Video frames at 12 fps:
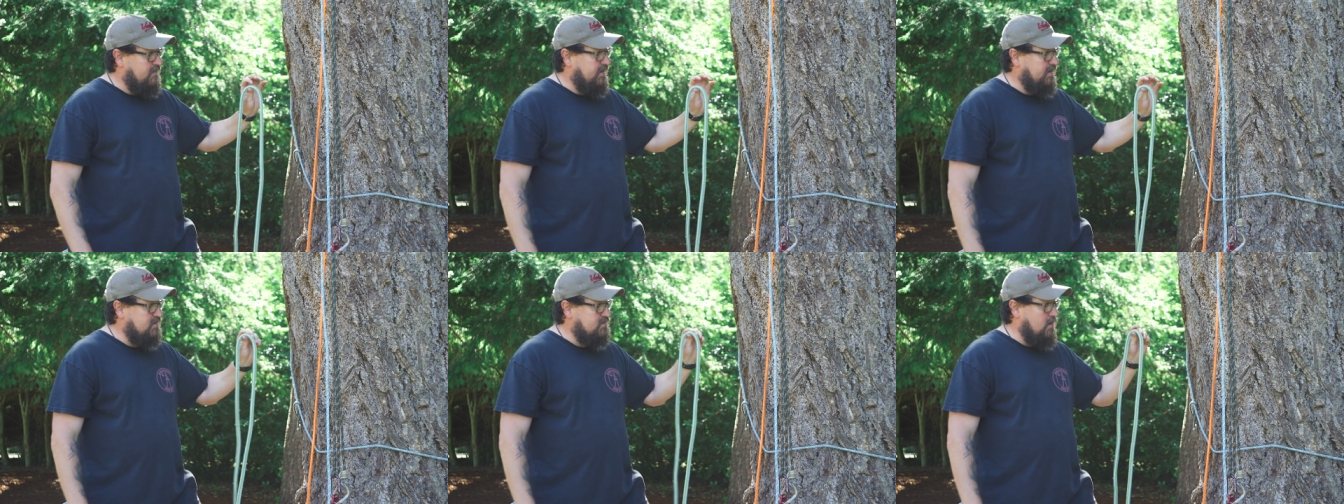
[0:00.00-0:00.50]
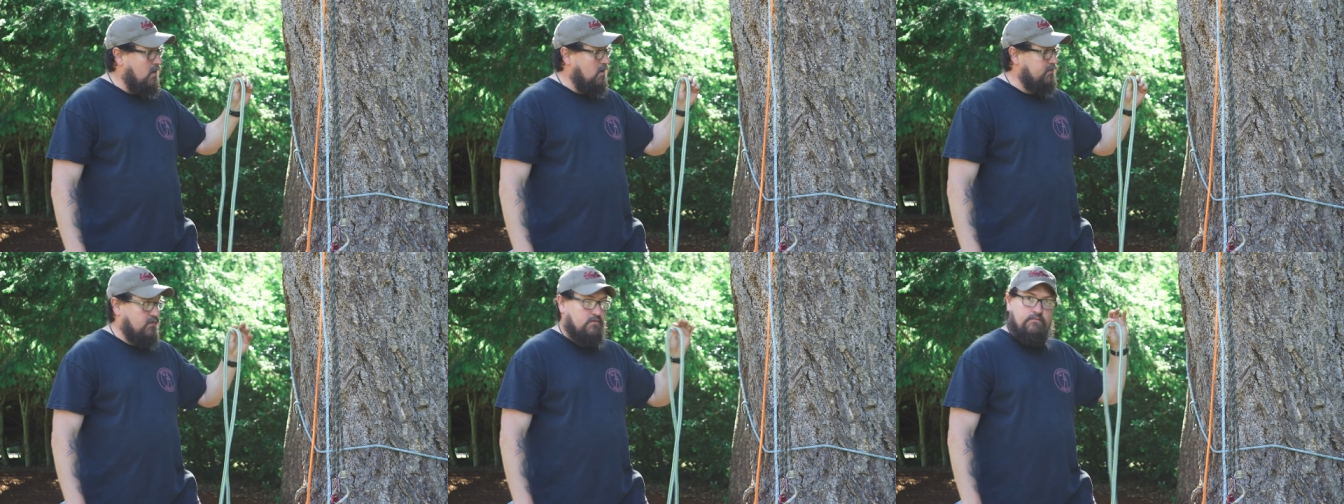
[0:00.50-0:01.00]
other thing is
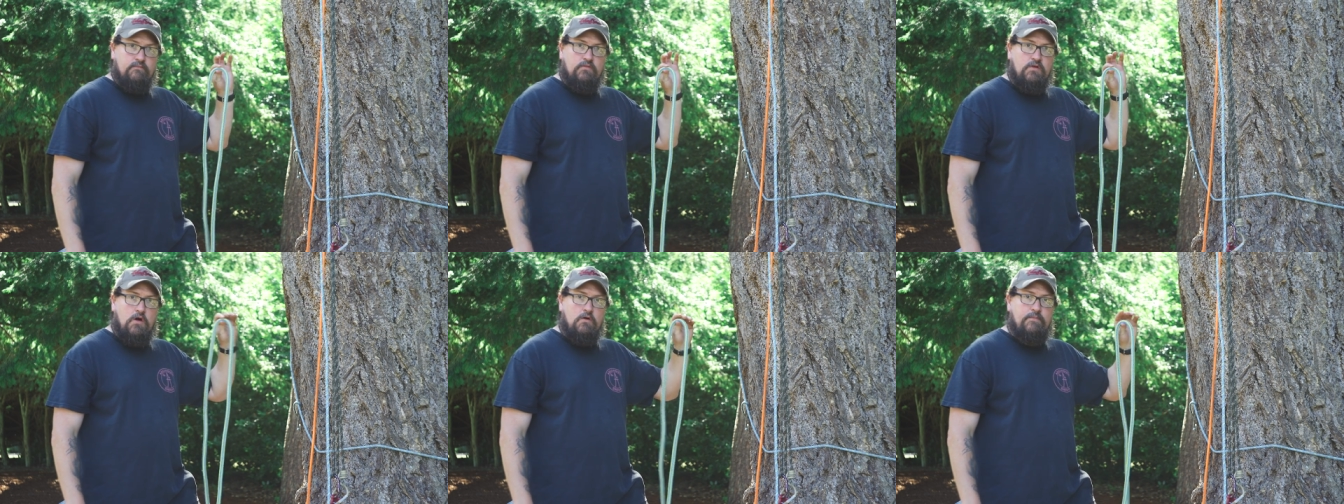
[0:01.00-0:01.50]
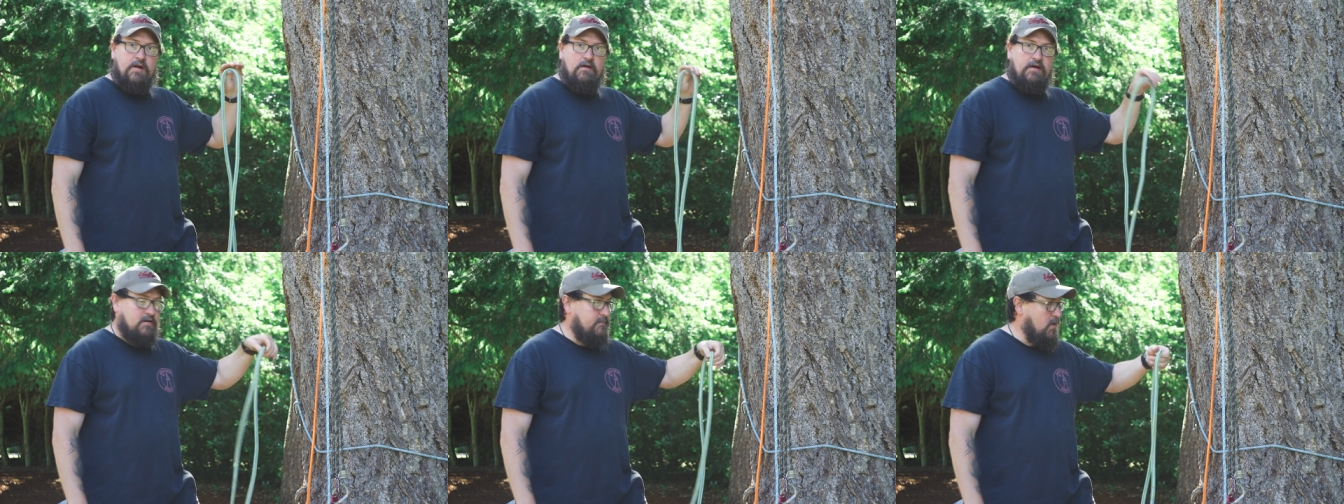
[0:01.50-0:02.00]
your
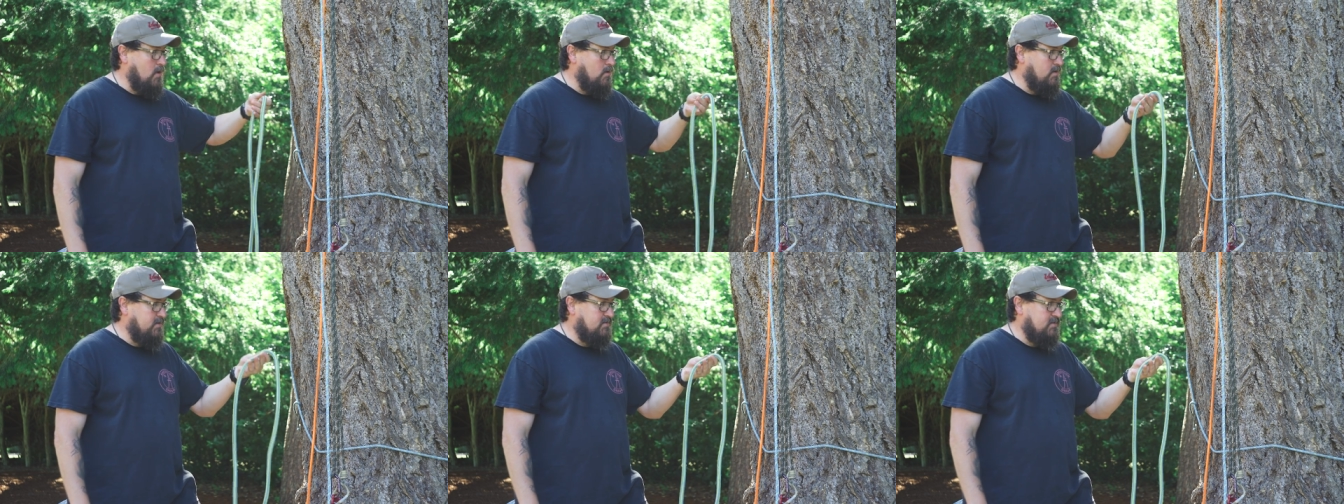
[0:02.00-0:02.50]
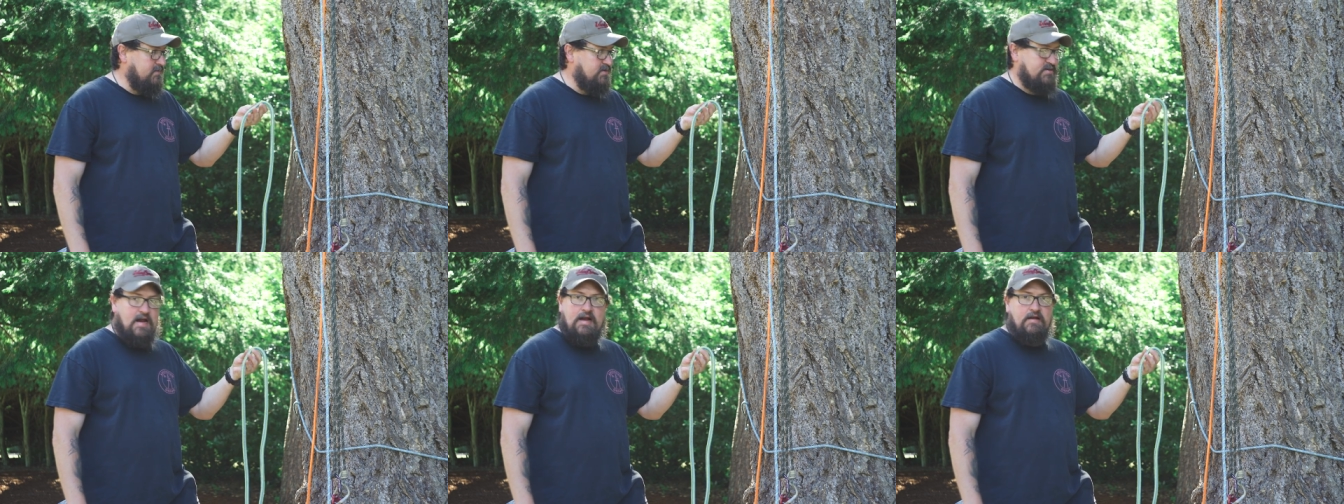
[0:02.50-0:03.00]
load-bearing component is in the
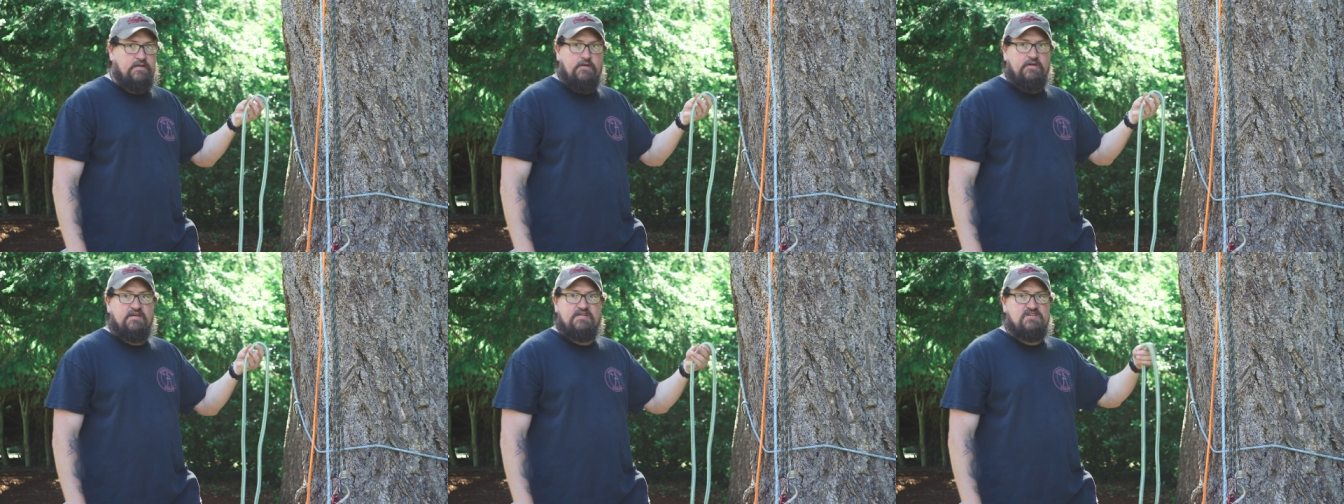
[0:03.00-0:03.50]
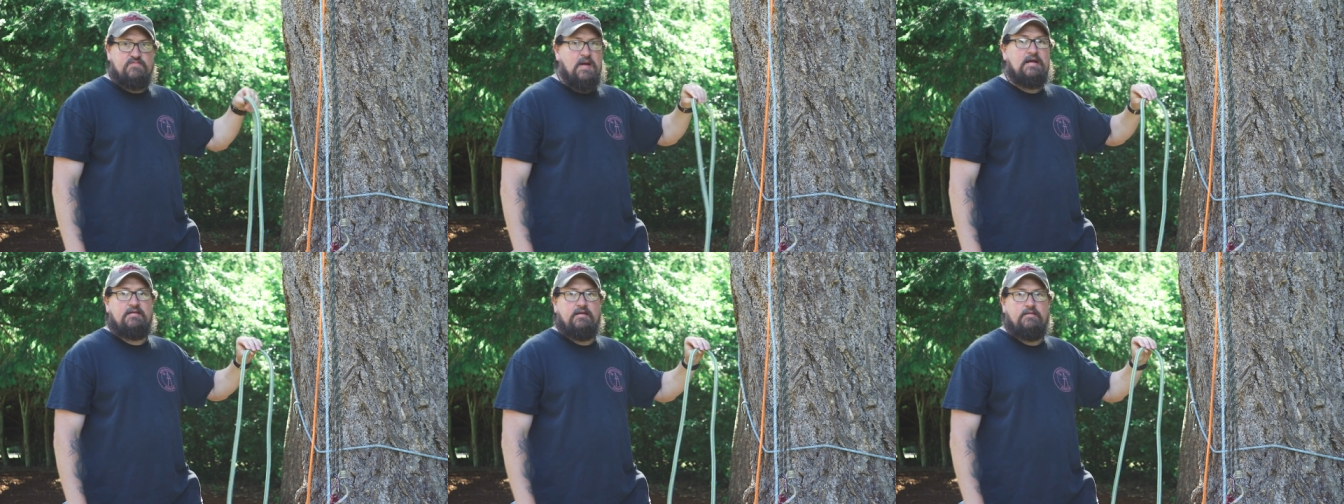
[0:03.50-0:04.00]
jacket. You can
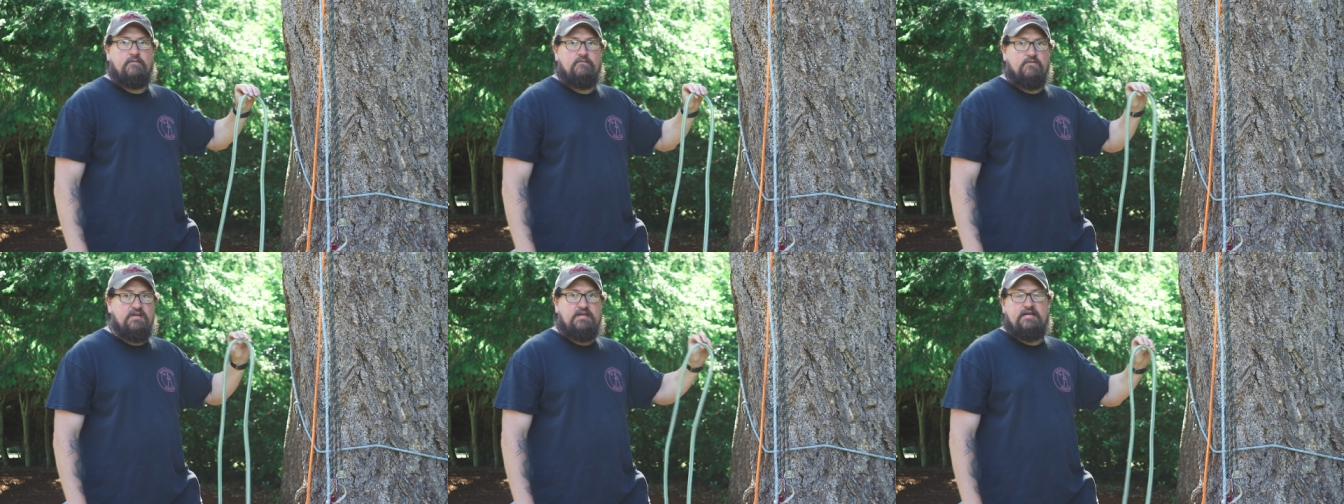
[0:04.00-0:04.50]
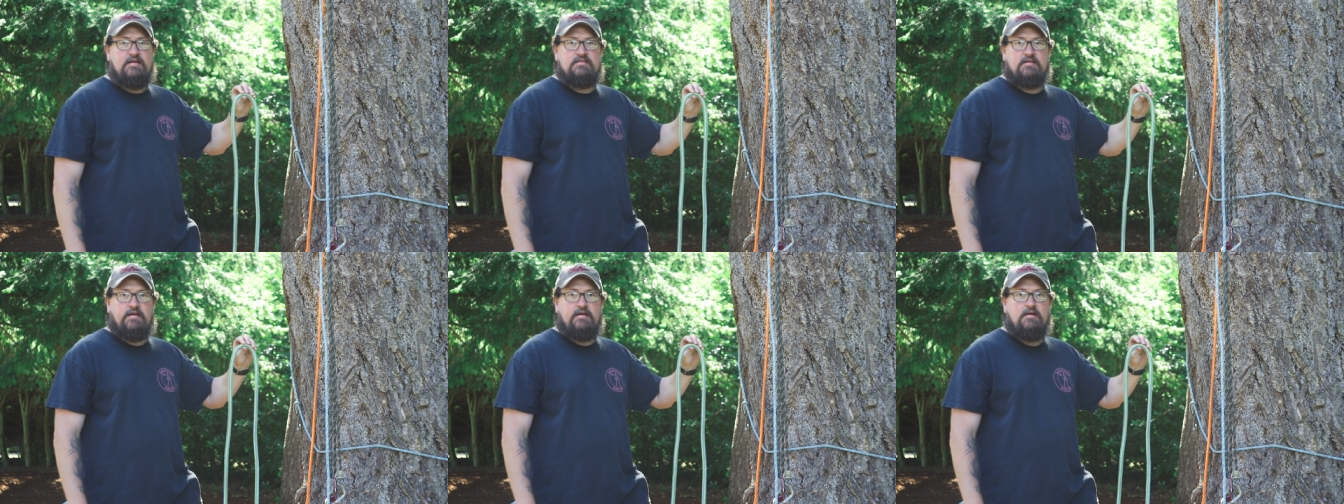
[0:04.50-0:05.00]
inspect it really
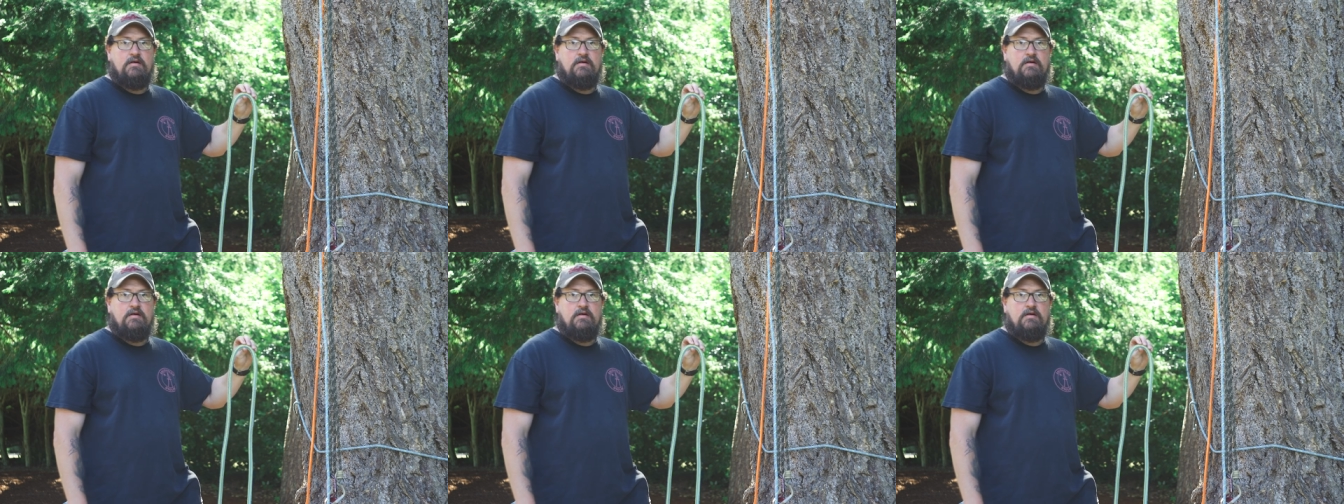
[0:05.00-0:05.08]
easily.